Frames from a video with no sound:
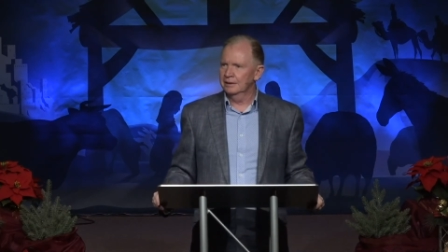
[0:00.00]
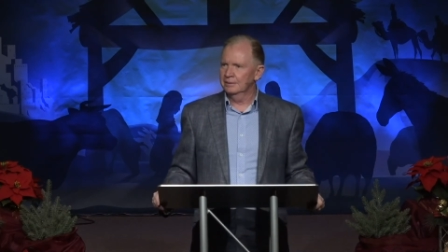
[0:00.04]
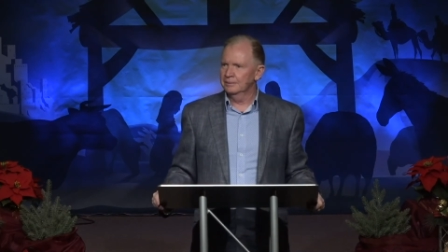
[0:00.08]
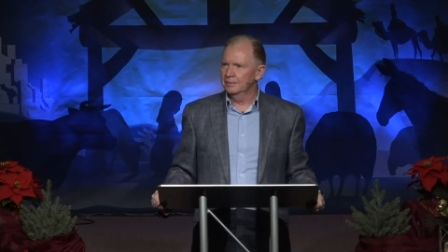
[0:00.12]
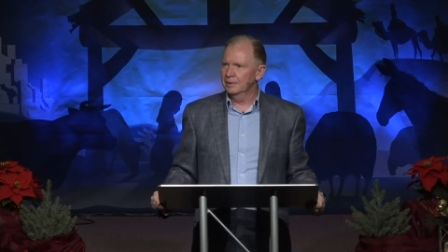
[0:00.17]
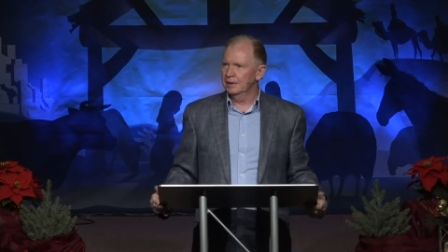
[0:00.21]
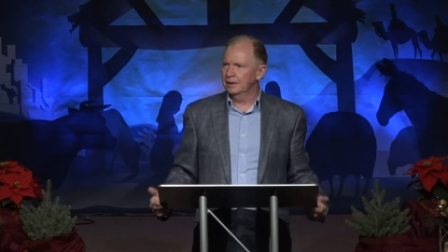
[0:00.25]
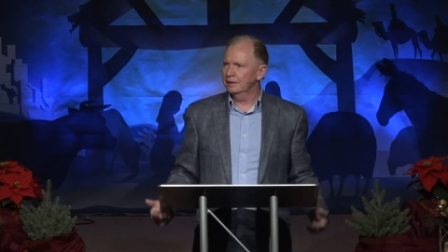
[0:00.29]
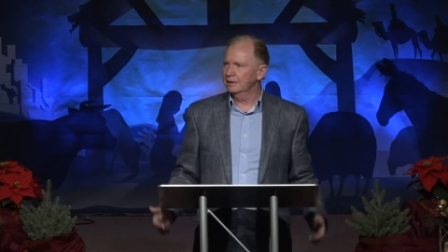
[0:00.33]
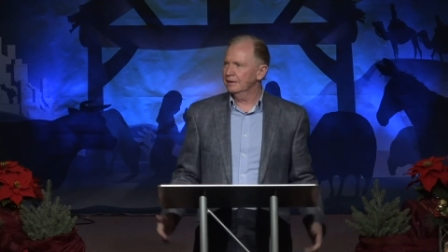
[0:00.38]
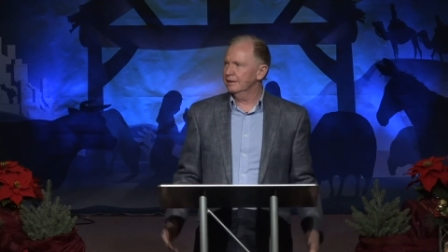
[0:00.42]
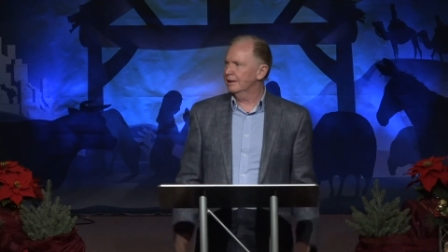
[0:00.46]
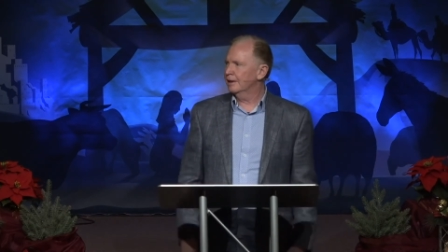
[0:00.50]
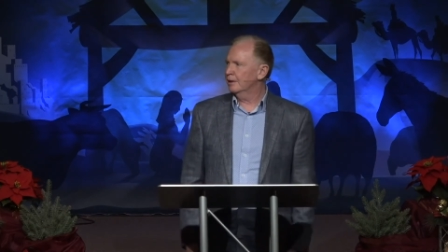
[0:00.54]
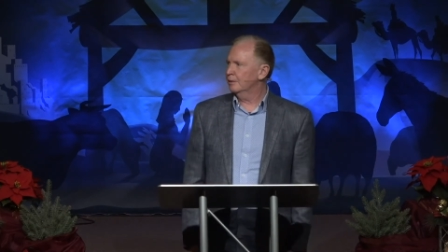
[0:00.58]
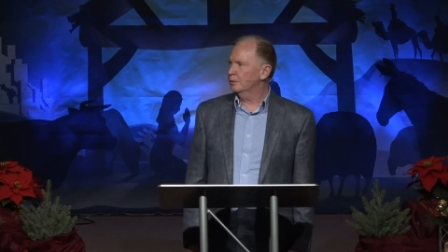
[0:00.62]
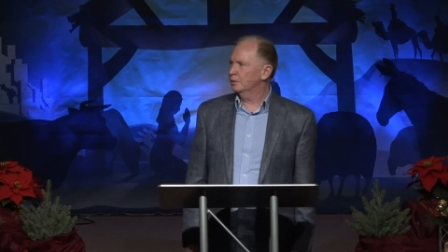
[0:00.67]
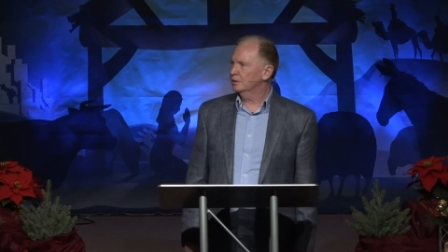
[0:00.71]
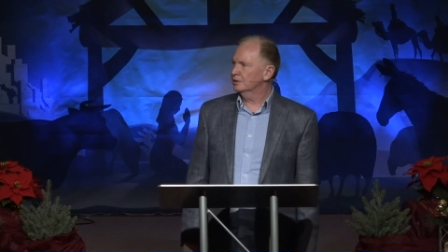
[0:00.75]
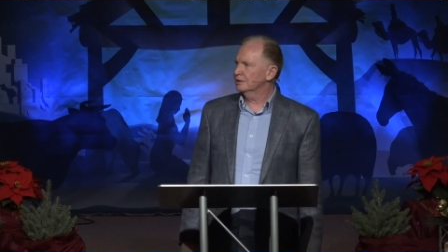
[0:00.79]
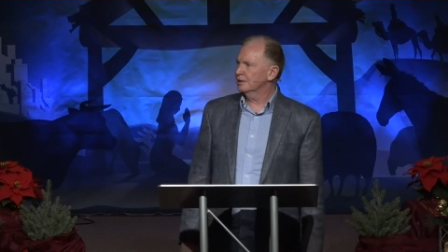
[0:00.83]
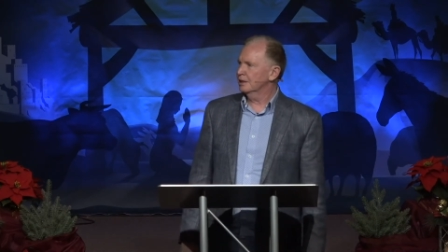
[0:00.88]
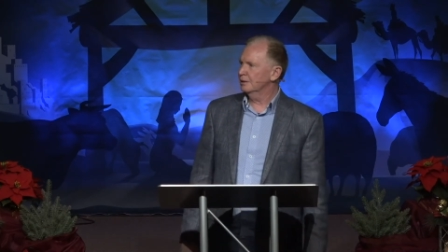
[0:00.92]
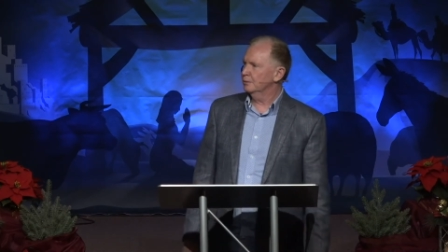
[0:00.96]
Melody and I
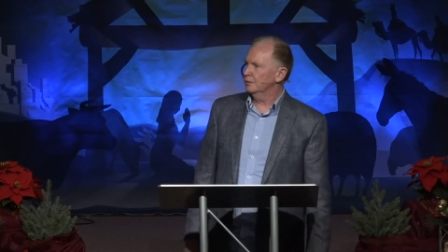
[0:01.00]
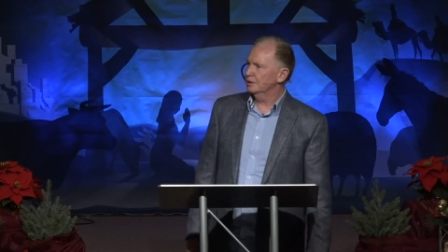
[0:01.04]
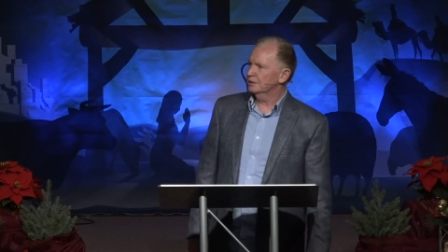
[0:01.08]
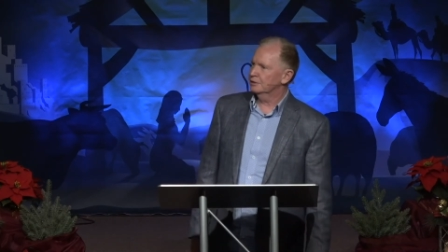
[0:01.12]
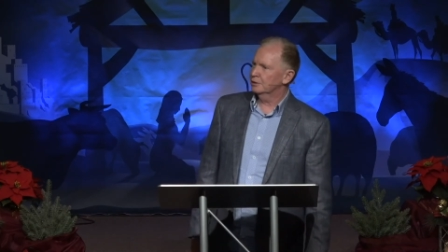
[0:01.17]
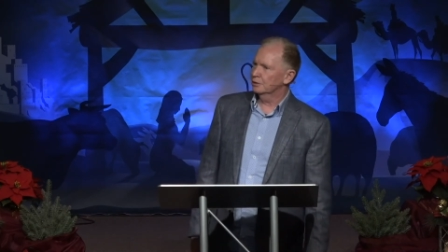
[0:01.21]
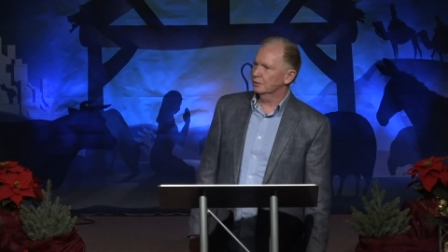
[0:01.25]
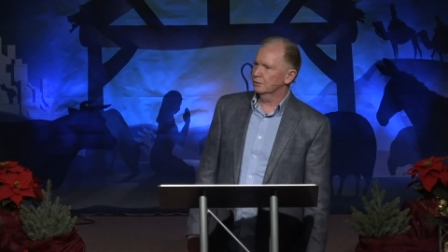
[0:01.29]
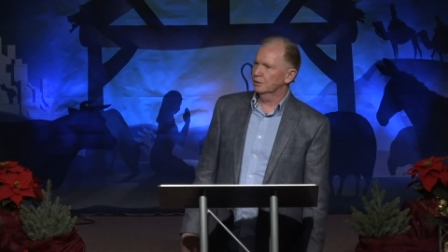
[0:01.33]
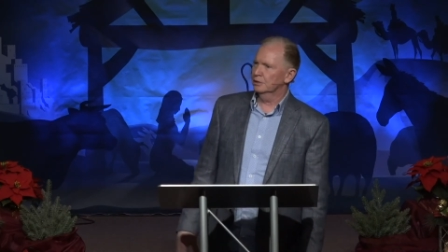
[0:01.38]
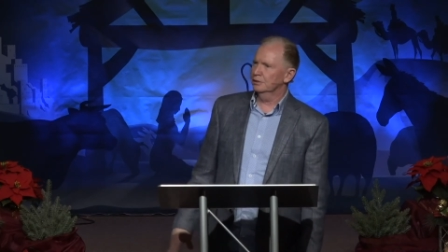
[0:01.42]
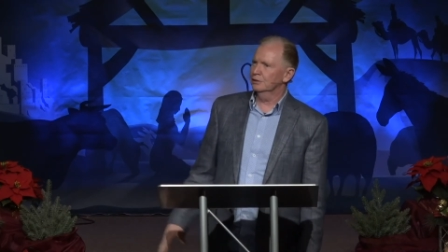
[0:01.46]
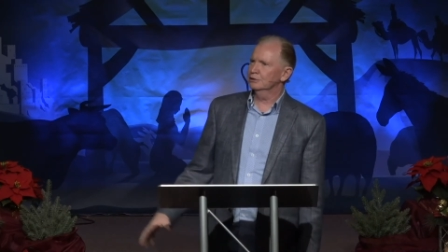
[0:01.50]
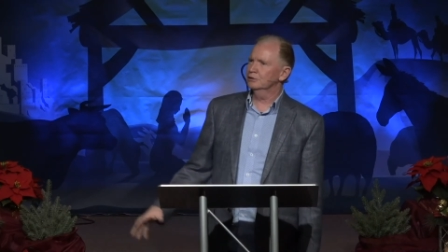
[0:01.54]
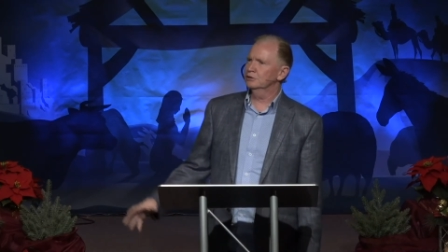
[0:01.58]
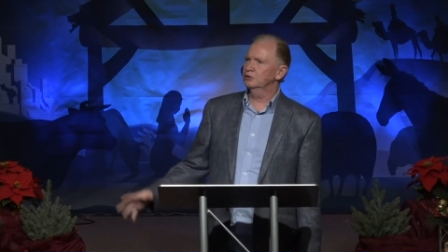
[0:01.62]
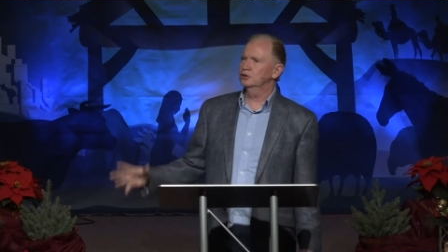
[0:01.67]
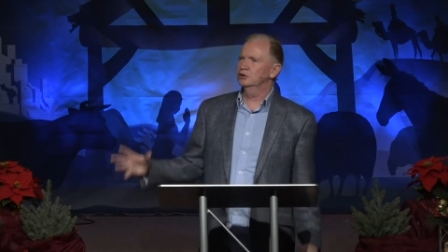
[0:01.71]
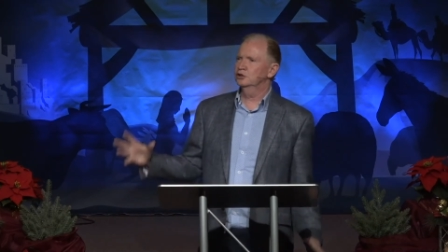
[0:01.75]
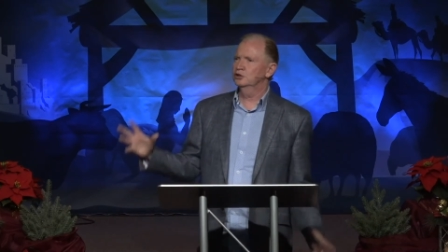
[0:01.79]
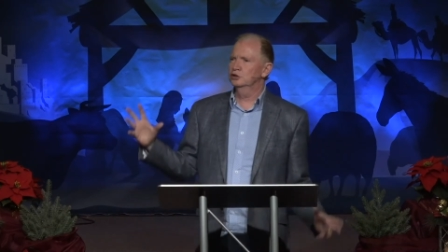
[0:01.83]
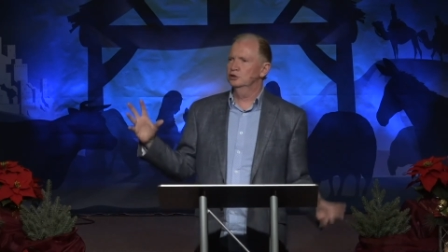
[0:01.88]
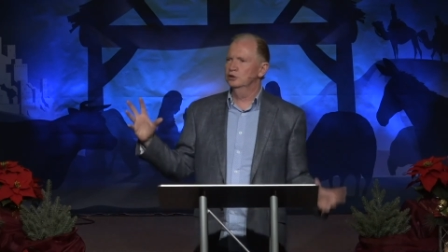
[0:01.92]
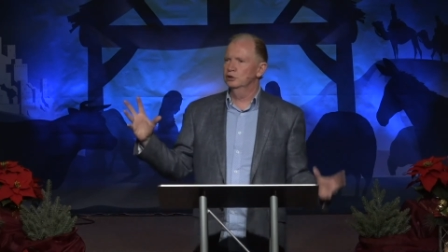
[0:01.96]
one time went to a real
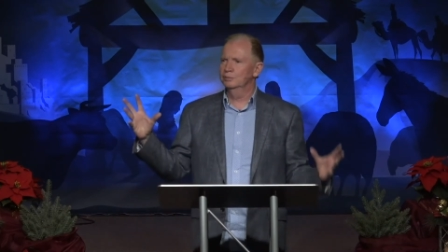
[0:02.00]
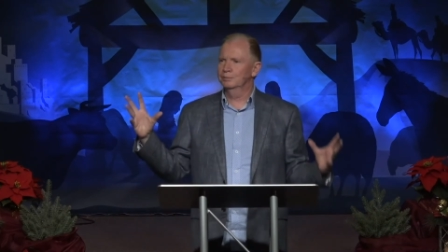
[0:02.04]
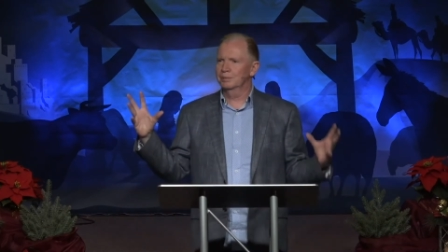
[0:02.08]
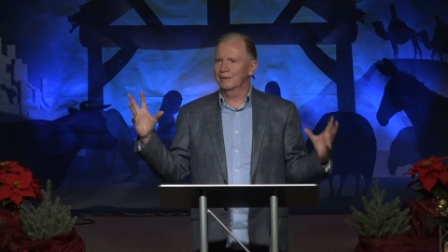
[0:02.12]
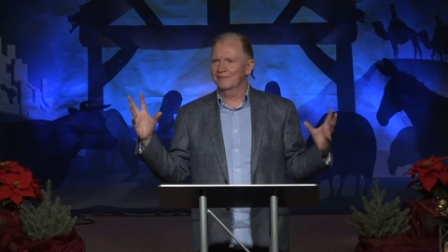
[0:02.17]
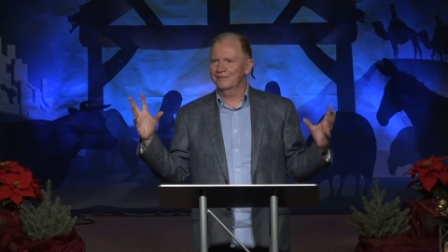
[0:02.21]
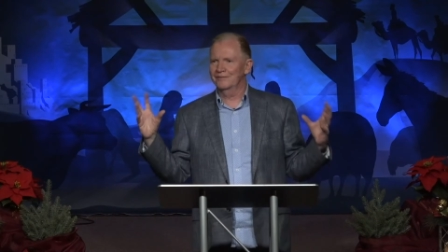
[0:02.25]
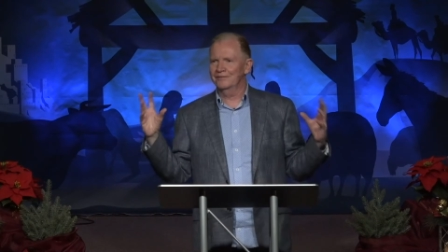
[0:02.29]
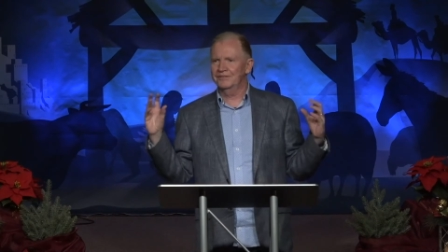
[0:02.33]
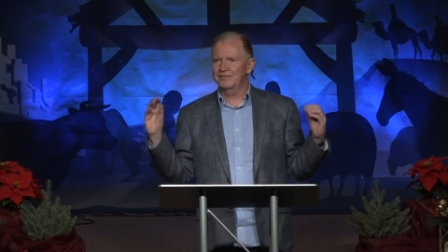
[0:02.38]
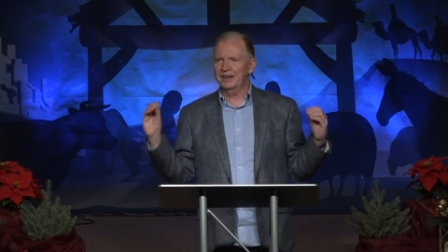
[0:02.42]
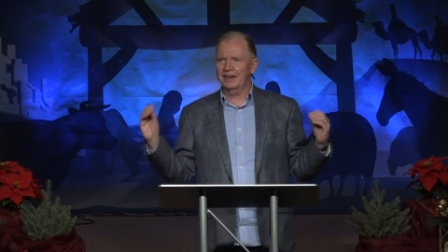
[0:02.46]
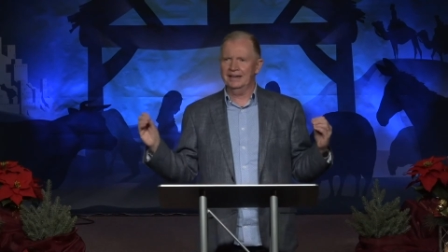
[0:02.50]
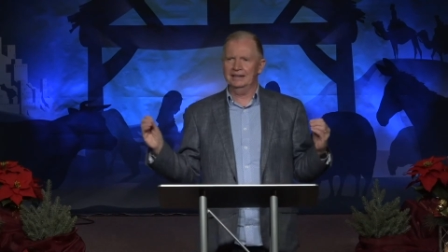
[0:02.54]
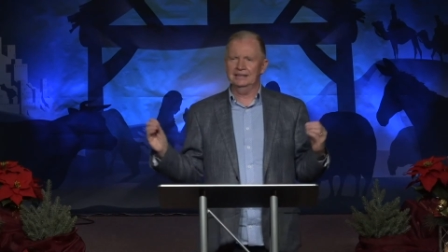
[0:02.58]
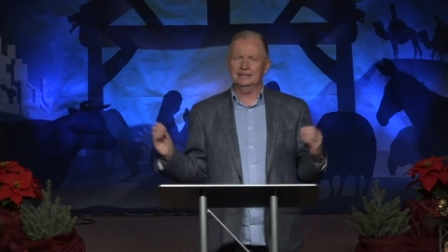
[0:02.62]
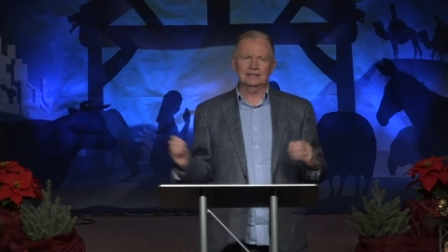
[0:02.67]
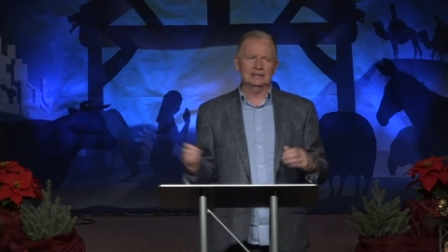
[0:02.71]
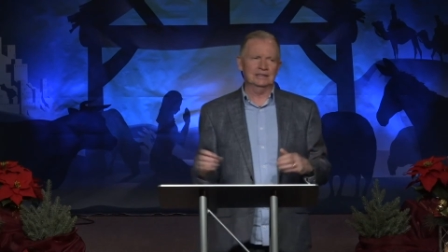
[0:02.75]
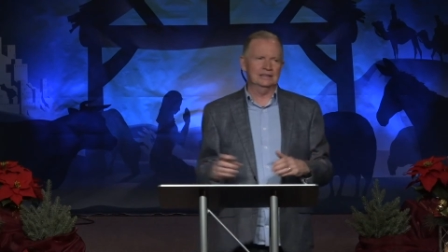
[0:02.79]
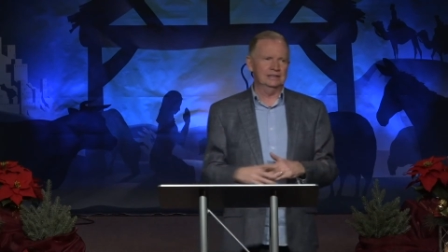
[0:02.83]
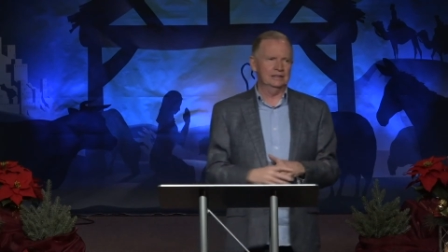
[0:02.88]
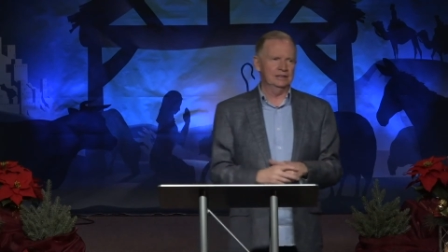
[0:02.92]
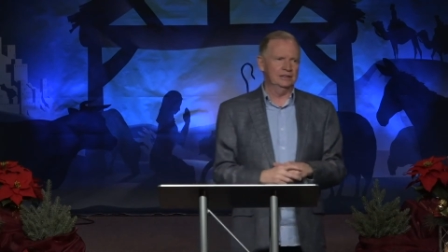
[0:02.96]
super
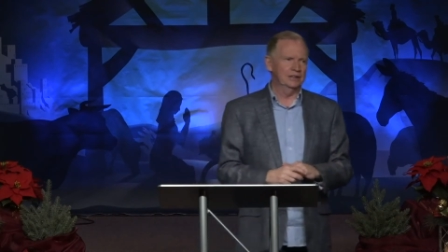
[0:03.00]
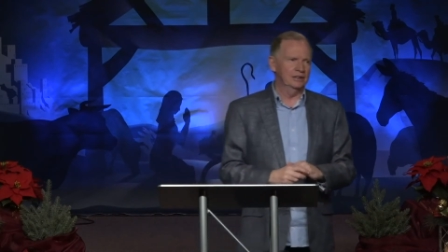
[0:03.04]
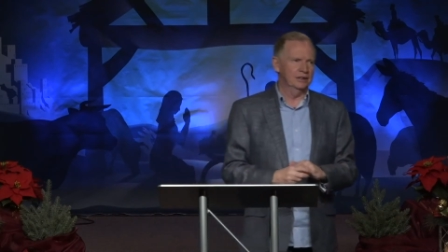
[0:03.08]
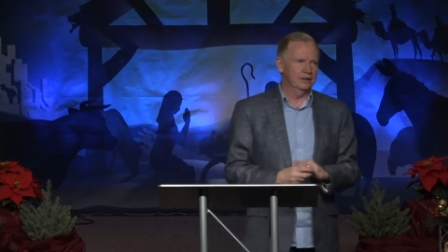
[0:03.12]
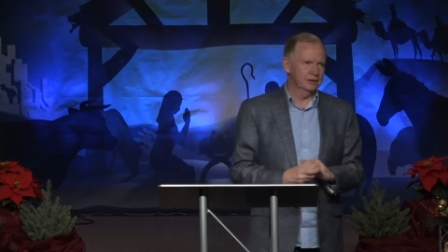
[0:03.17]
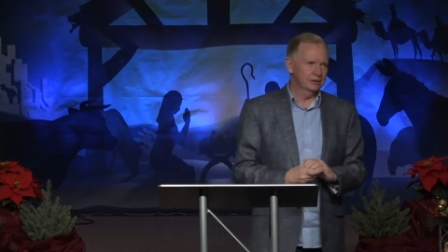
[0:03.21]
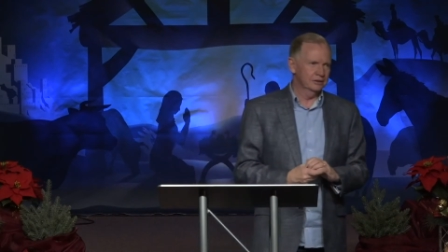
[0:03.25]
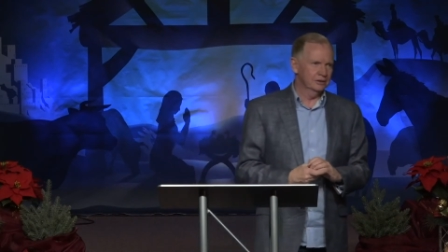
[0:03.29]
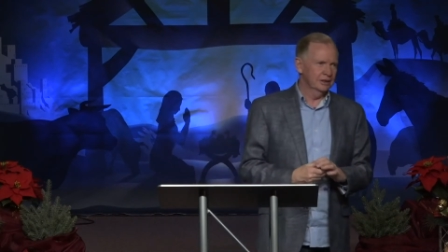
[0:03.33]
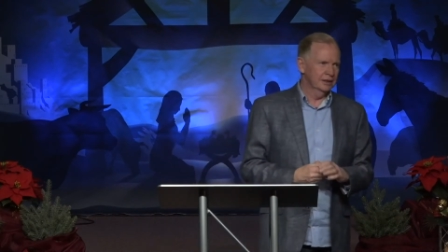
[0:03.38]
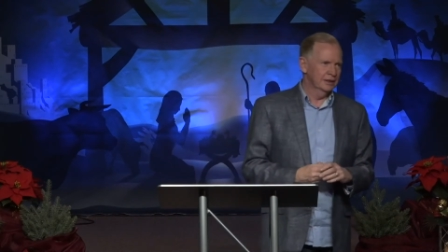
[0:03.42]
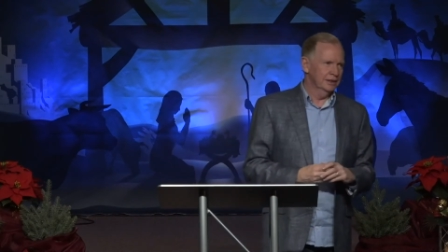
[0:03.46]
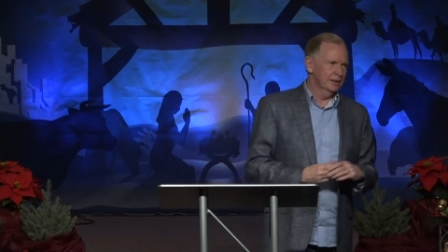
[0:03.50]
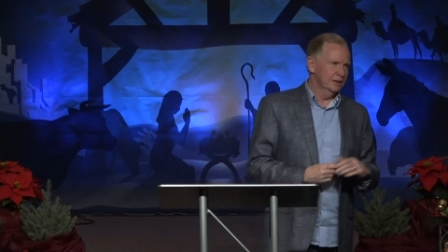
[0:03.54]
fancy, you know,